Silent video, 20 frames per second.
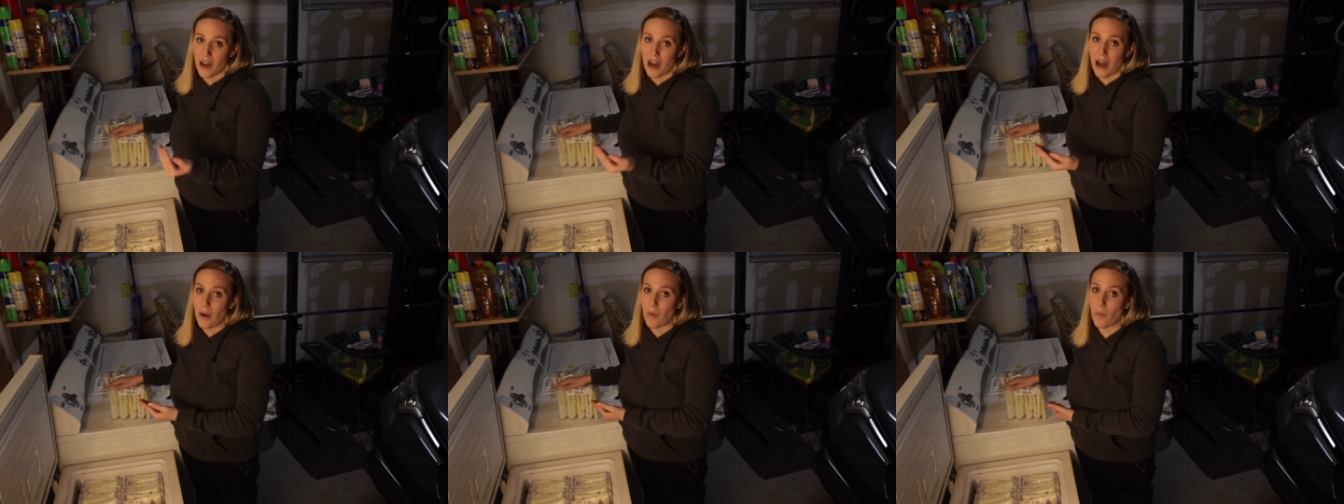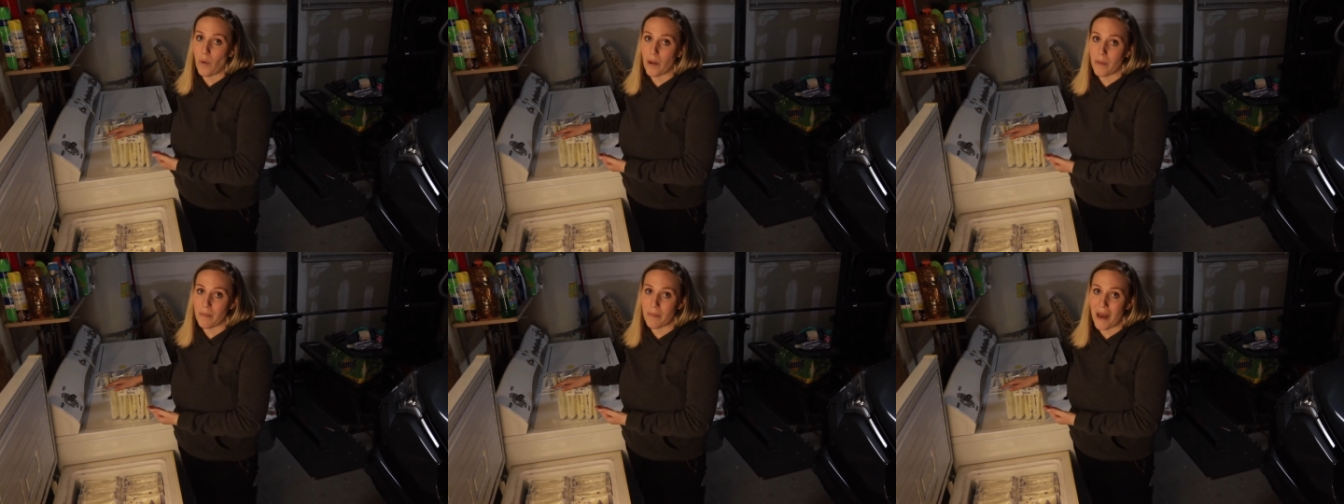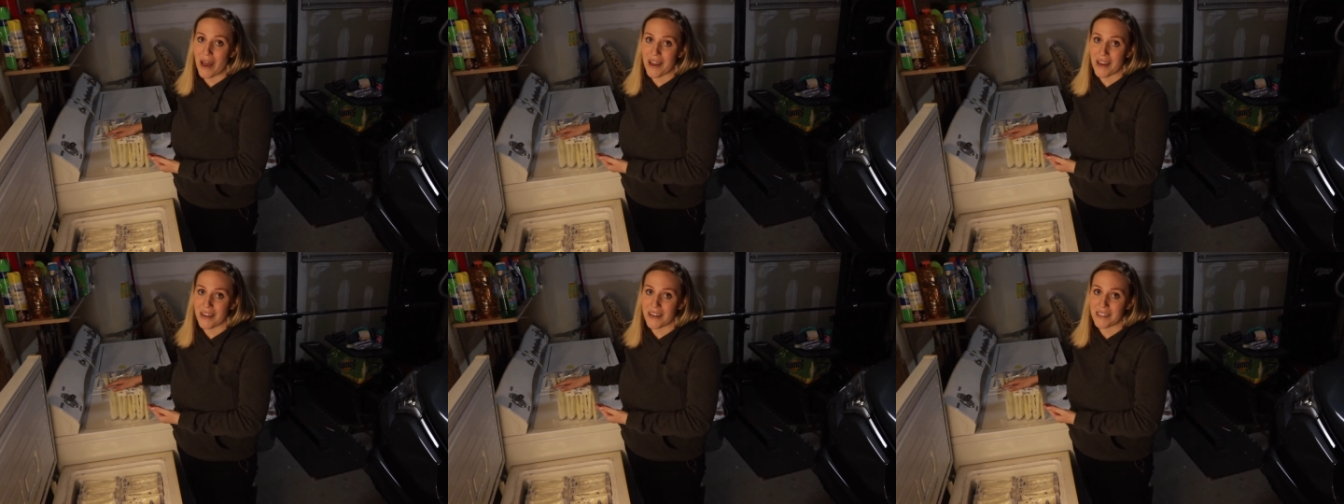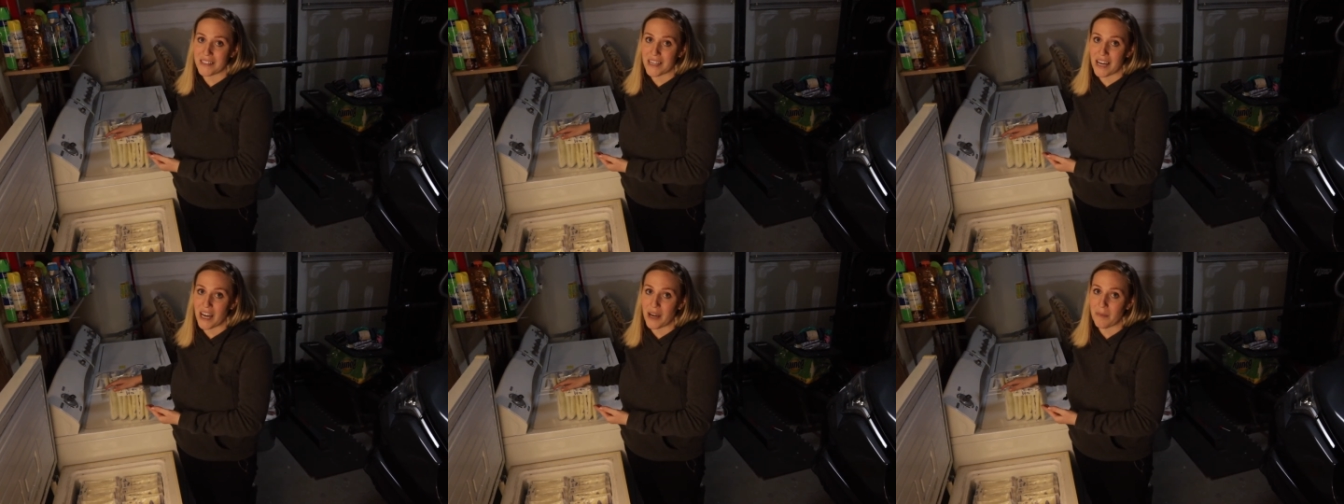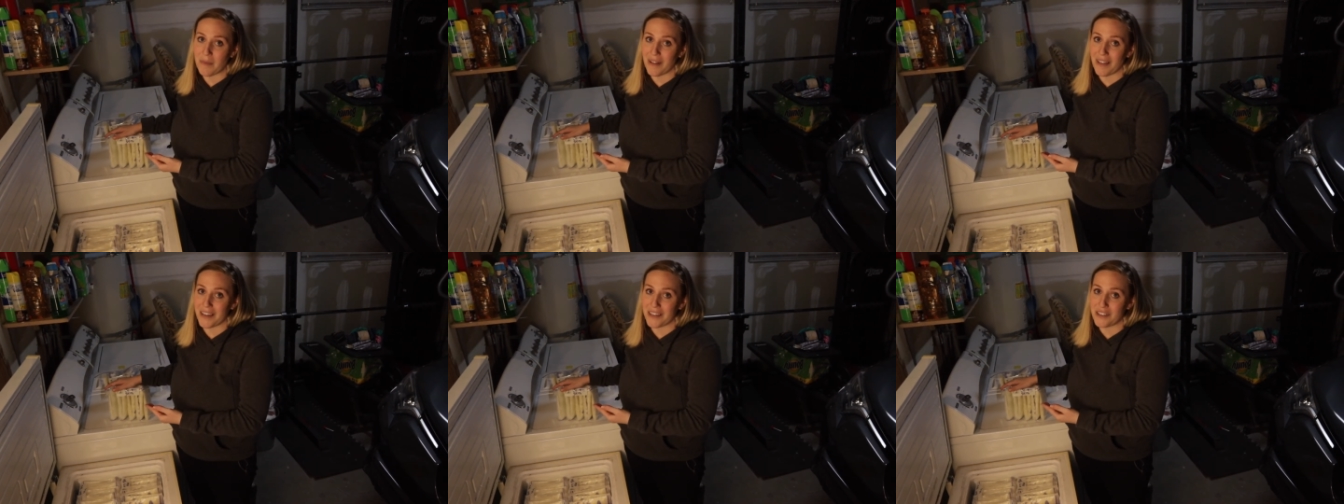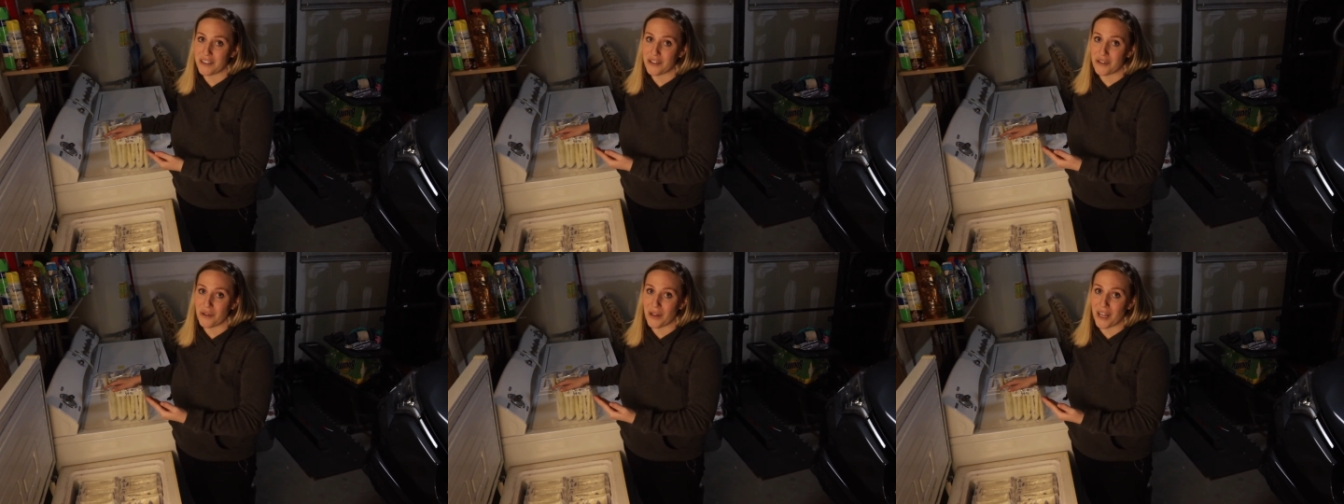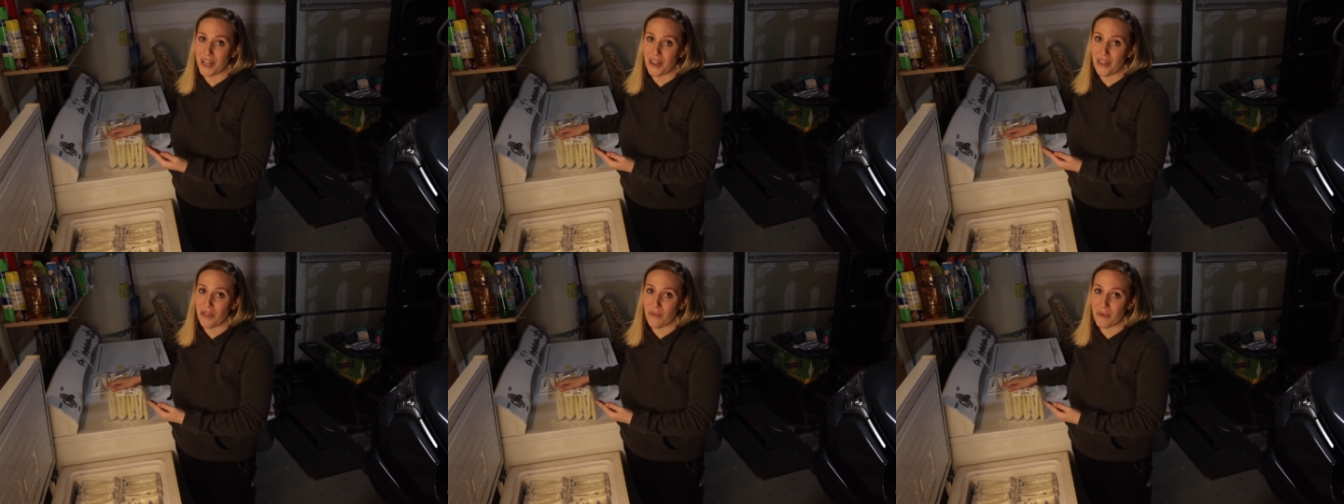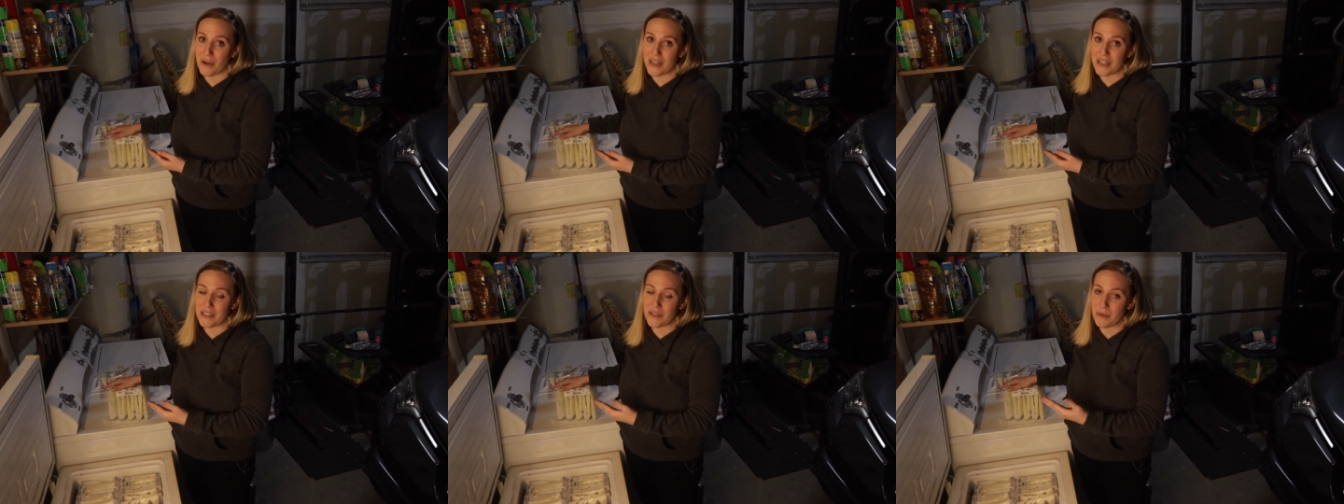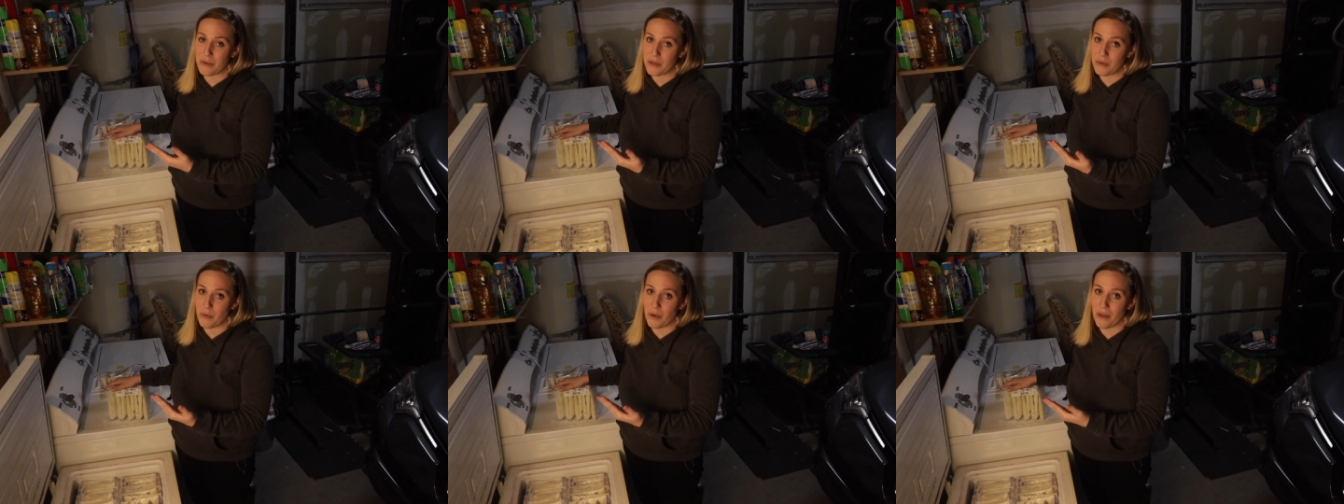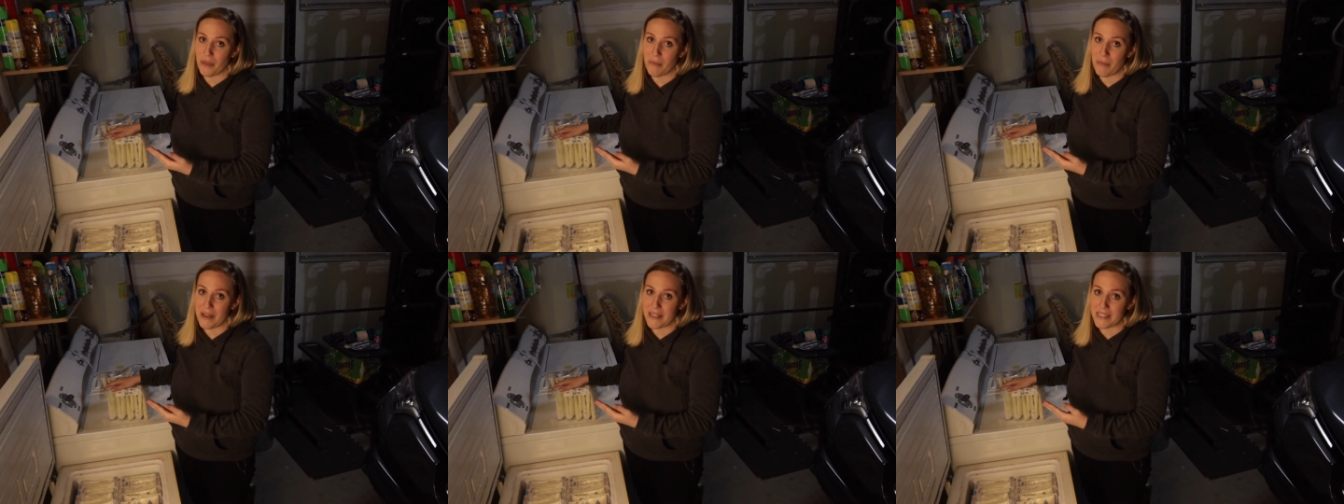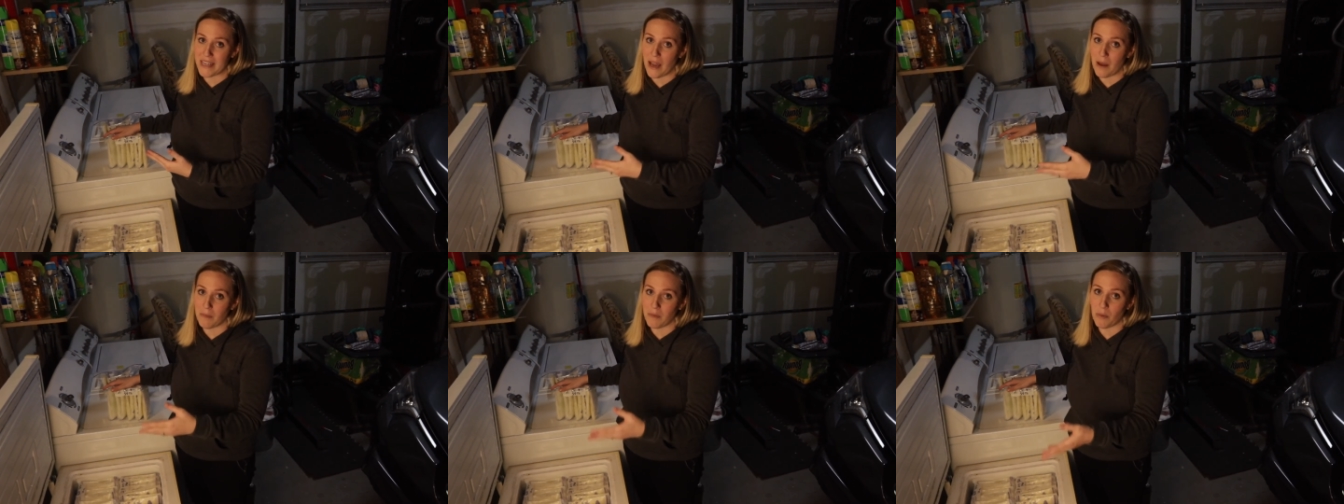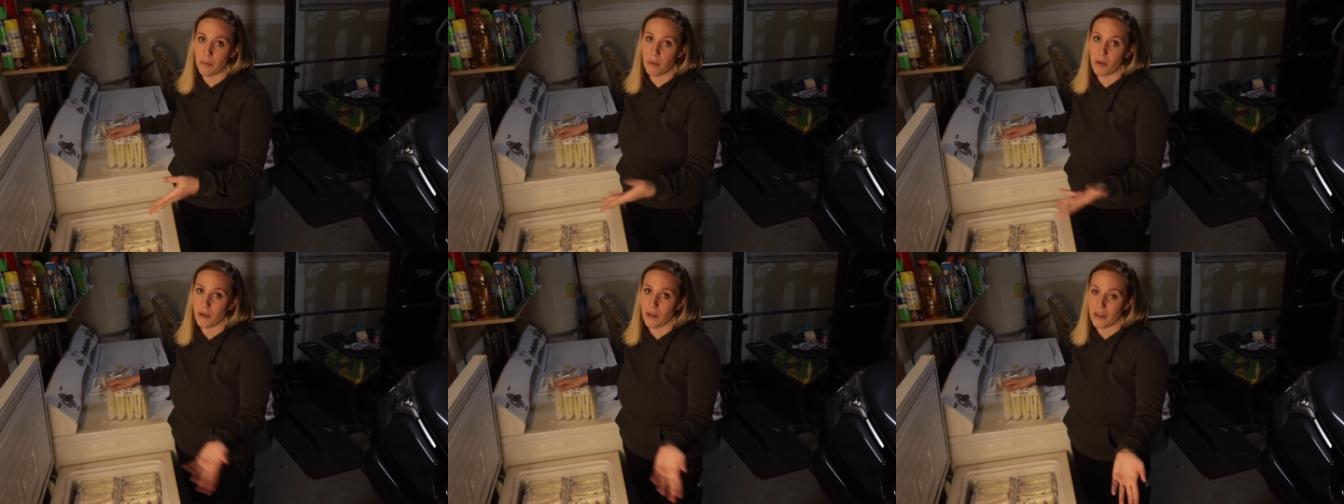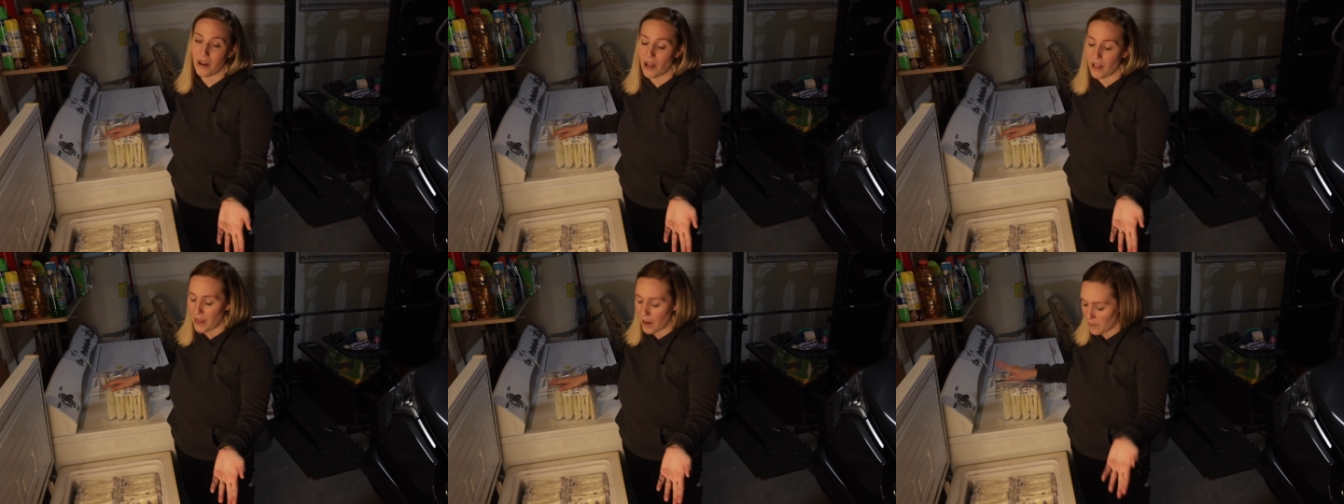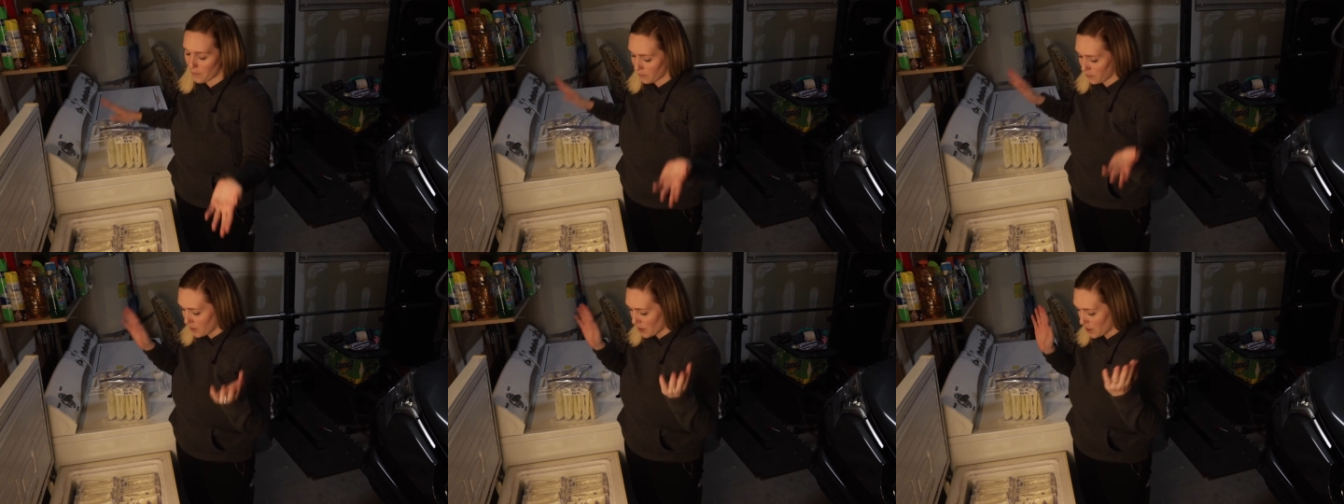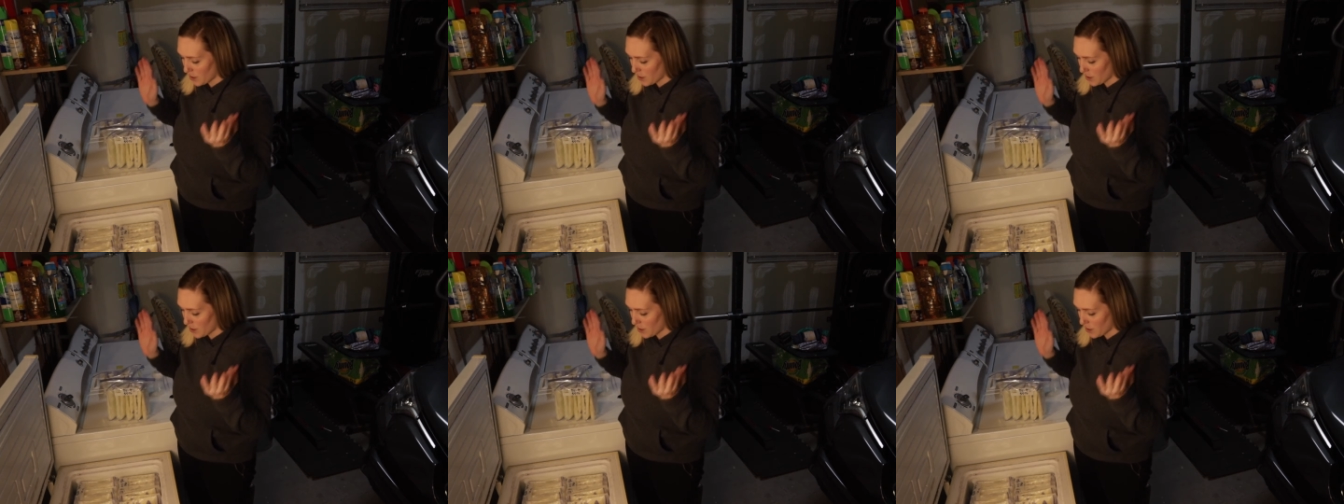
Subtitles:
1 bag at a time. I like to do like 3, so it's worth my time to pull it all out.